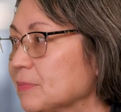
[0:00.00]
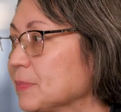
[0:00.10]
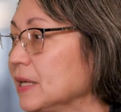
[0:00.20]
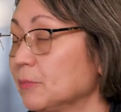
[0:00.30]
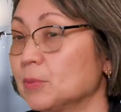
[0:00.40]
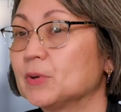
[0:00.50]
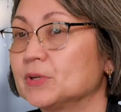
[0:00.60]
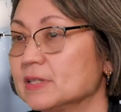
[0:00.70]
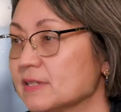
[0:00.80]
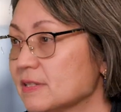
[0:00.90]
Being
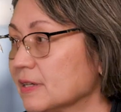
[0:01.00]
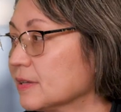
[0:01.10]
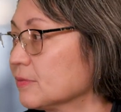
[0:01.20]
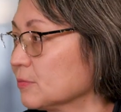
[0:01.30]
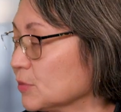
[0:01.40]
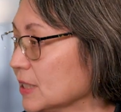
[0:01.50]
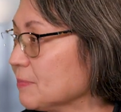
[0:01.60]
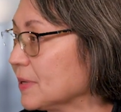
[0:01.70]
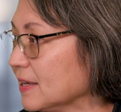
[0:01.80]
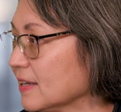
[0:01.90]
promoted is a really
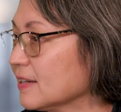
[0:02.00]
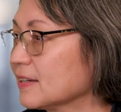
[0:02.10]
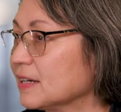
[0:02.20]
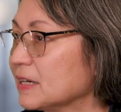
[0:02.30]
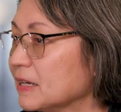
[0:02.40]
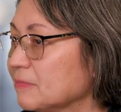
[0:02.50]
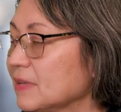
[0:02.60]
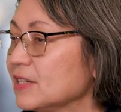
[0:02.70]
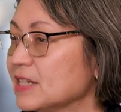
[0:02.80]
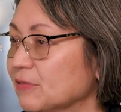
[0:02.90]
big
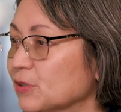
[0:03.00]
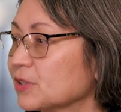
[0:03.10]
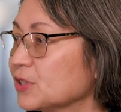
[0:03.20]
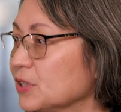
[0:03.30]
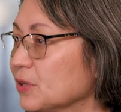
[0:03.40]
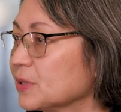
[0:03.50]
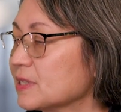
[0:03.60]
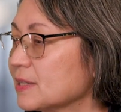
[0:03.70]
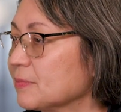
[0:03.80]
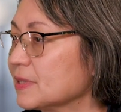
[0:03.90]
endeavor.
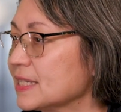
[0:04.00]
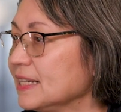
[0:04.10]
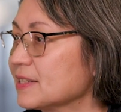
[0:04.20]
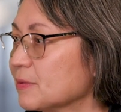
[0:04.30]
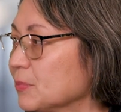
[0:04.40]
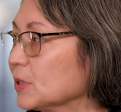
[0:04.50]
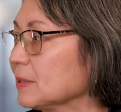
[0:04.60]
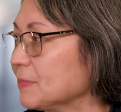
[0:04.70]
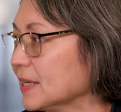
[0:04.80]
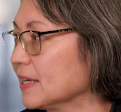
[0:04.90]
It's seen as a
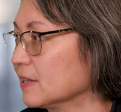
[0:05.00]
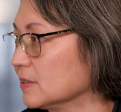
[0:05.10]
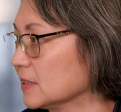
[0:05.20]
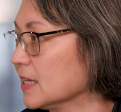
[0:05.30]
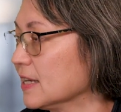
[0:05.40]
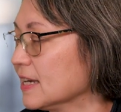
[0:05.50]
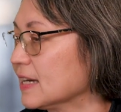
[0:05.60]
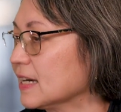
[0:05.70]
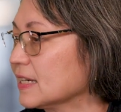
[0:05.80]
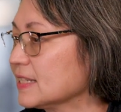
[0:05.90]
really big hill
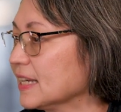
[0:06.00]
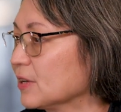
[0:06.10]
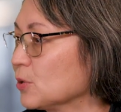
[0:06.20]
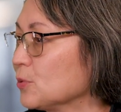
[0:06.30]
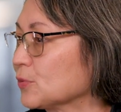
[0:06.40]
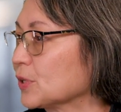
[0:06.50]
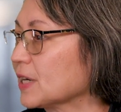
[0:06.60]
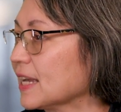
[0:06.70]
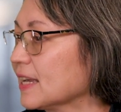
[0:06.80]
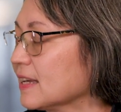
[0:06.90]
to get
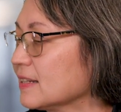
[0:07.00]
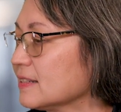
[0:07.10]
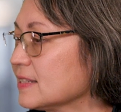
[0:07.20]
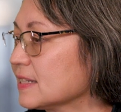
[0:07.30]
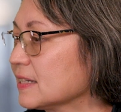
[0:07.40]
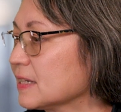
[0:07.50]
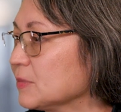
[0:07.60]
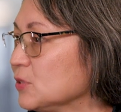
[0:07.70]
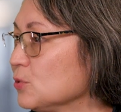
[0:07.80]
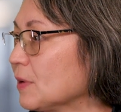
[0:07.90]
over. And
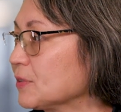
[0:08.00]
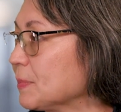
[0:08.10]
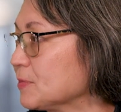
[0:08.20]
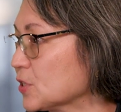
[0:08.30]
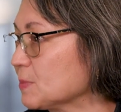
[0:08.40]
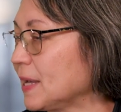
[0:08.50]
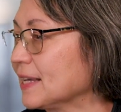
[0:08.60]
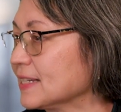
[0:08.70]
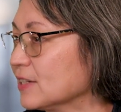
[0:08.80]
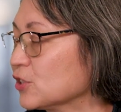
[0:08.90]
you do have to just
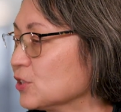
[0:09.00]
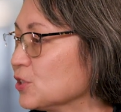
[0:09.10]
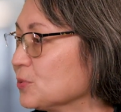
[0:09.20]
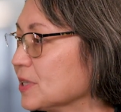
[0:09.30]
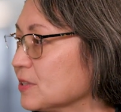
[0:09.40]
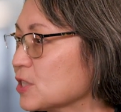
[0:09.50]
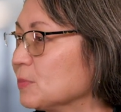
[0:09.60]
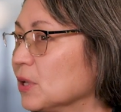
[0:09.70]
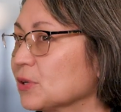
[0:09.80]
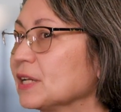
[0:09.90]
pay attention to it in
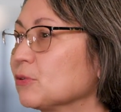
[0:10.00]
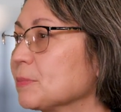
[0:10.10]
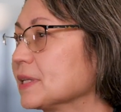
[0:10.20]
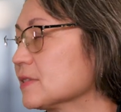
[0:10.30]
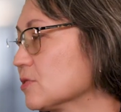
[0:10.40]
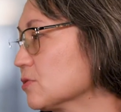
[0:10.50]
smaller increments.